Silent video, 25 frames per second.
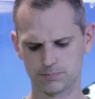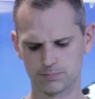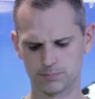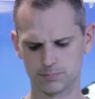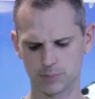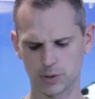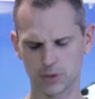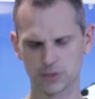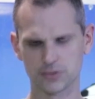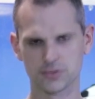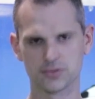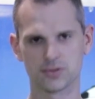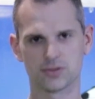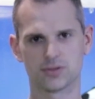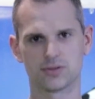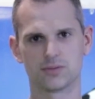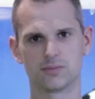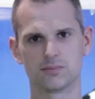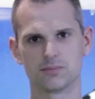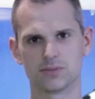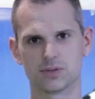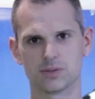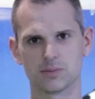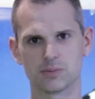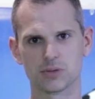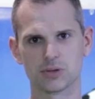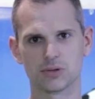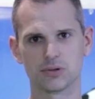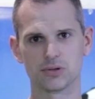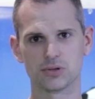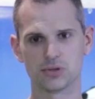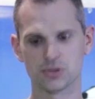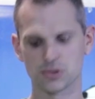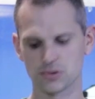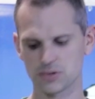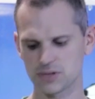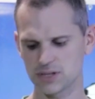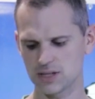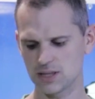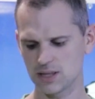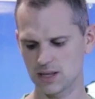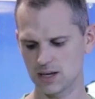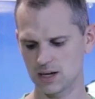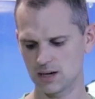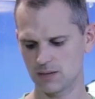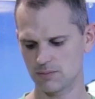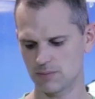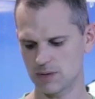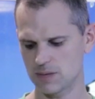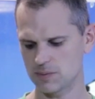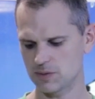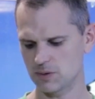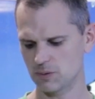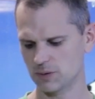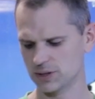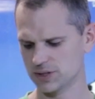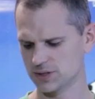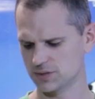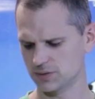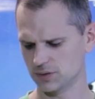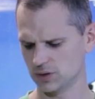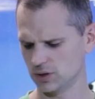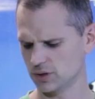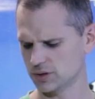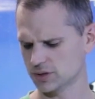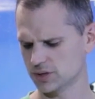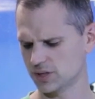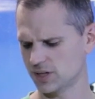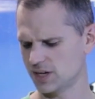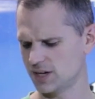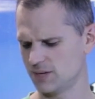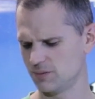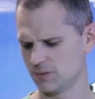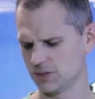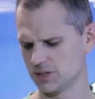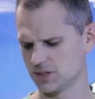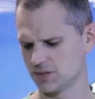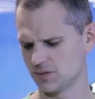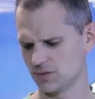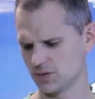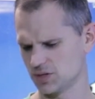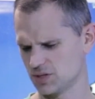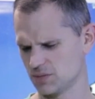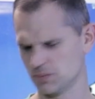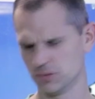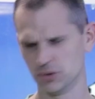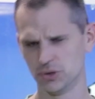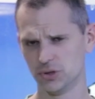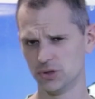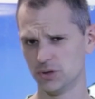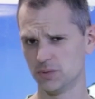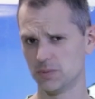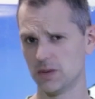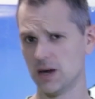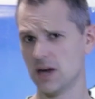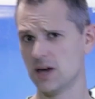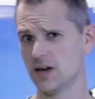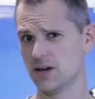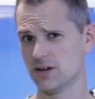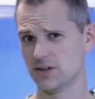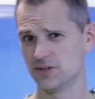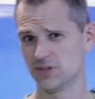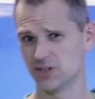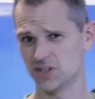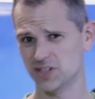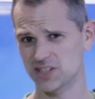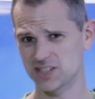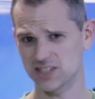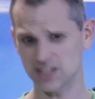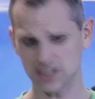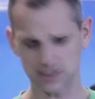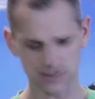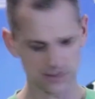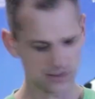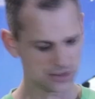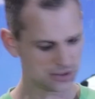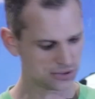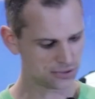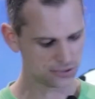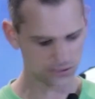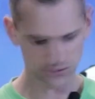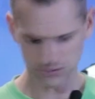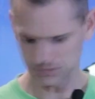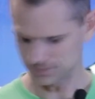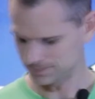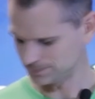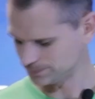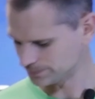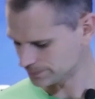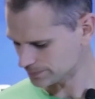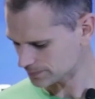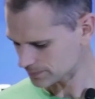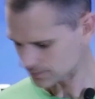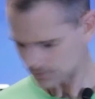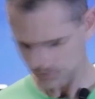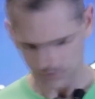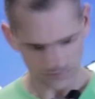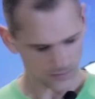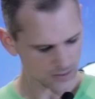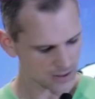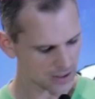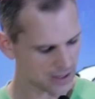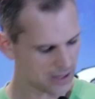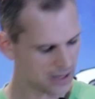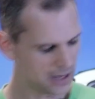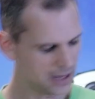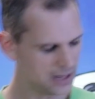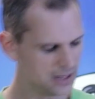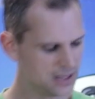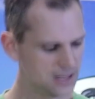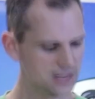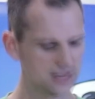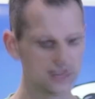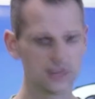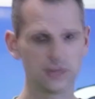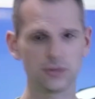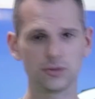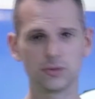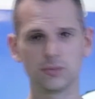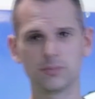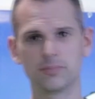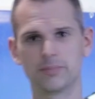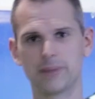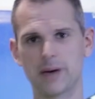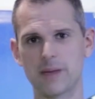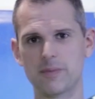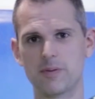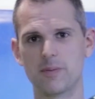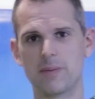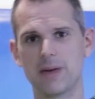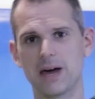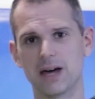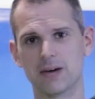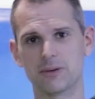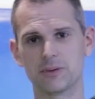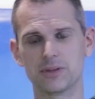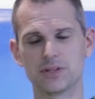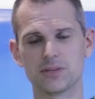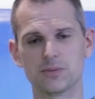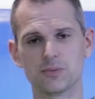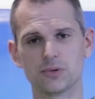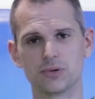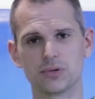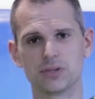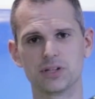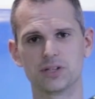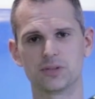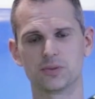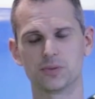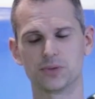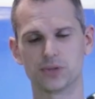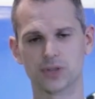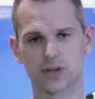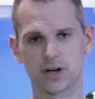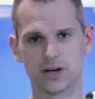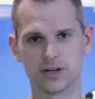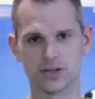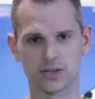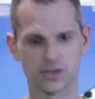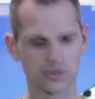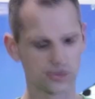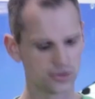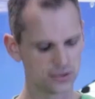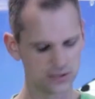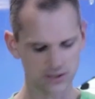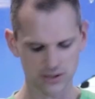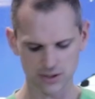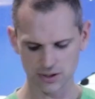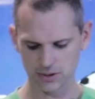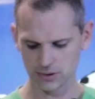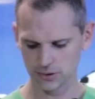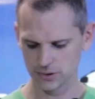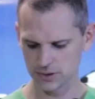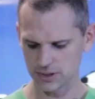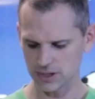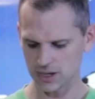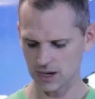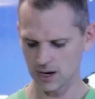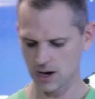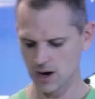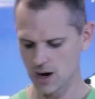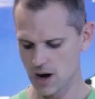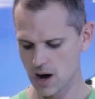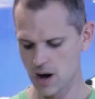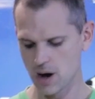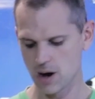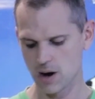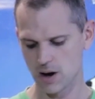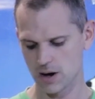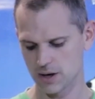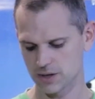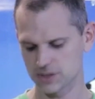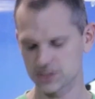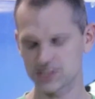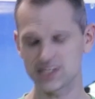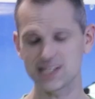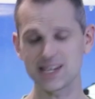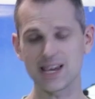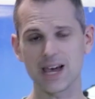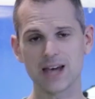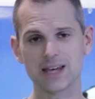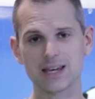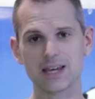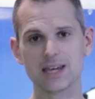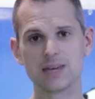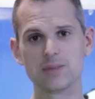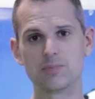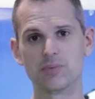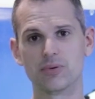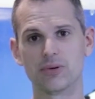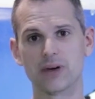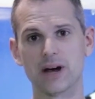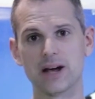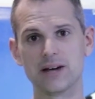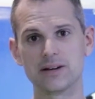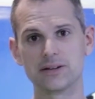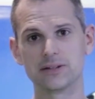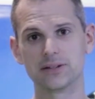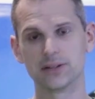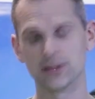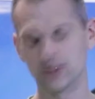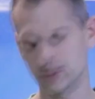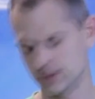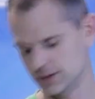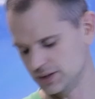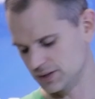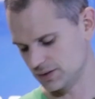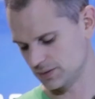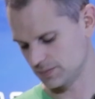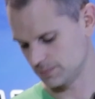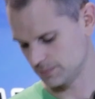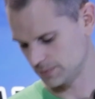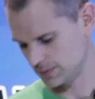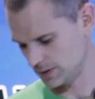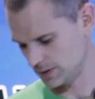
bottles or some sort of juice in there. Maybe one's for Loctite and one's for some lube. Not exactly sure. And then a little paper bag with some goodies, which are kind of cute, including CAE branded lollies.